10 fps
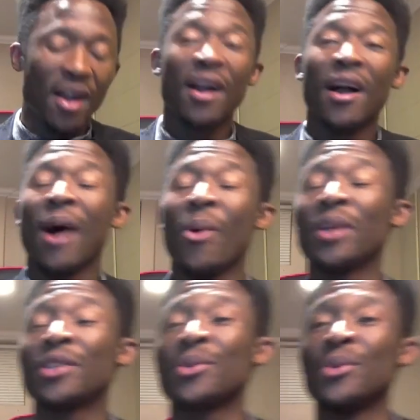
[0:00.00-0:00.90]

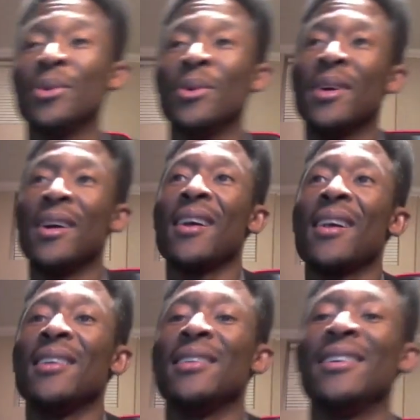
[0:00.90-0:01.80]
want to
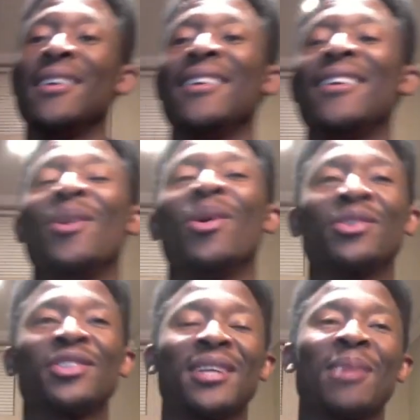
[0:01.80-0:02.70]

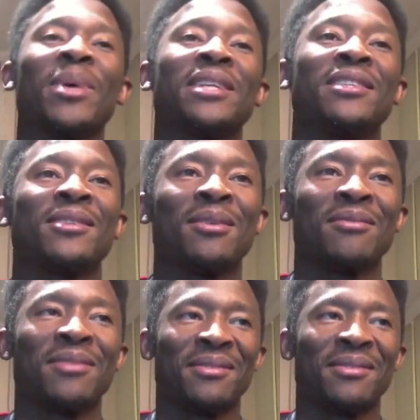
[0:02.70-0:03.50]
launch an Apache server.